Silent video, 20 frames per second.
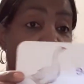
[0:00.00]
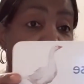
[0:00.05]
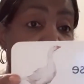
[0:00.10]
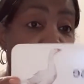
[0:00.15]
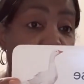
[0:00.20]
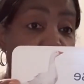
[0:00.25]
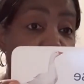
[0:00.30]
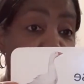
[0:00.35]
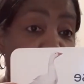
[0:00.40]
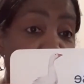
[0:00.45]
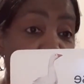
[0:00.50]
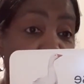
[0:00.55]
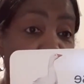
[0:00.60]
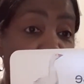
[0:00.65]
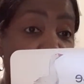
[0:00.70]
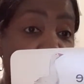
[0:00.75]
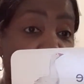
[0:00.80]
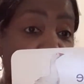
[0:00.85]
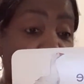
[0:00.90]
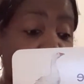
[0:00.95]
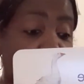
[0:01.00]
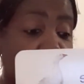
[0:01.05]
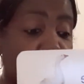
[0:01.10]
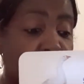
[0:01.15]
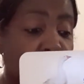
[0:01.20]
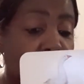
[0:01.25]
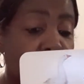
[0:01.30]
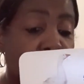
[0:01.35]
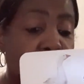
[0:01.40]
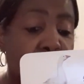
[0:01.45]
A goose is
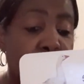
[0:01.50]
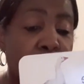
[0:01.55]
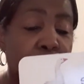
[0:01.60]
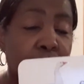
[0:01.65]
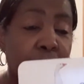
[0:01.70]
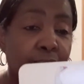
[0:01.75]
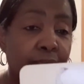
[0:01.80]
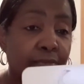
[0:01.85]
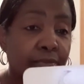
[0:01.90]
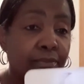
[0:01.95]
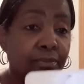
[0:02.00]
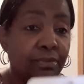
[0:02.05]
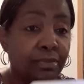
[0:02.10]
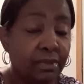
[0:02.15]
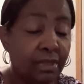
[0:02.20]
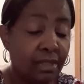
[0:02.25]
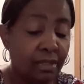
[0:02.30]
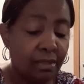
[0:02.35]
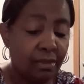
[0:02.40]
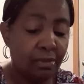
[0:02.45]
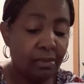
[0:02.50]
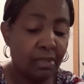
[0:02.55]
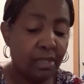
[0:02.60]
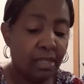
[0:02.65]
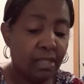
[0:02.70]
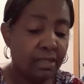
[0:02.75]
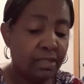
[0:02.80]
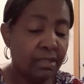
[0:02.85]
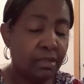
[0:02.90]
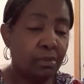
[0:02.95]
on the farm.
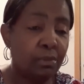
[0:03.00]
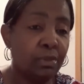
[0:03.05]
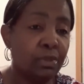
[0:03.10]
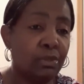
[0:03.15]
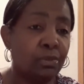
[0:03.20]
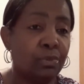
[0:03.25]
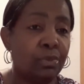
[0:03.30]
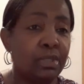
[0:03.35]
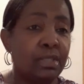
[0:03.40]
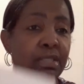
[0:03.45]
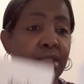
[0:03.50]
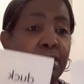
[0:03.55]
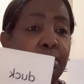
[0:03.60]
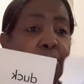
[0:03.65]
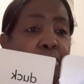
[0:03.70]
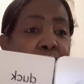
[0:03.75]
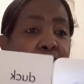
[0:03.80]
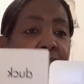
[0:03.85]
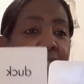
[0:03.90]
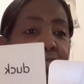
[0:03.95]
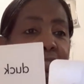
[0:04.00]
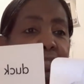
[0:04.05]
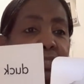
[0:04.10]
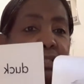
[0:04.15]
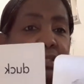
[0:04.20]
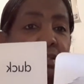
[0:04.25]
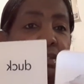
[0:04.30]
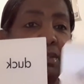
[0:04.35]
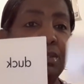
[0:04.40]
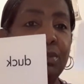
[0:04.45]
Okay, so which one is the biggest?
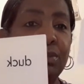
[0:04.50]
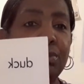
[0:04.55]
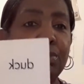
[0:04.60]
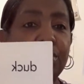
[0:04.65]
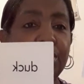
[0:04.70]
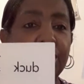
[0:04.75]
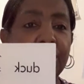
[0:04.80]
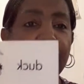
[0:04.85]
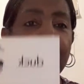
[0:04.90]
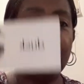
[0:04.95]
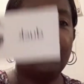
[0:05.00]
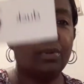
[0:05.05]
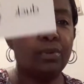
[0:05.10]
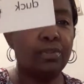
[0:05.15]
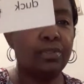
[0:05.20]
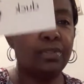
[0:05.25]
The goose or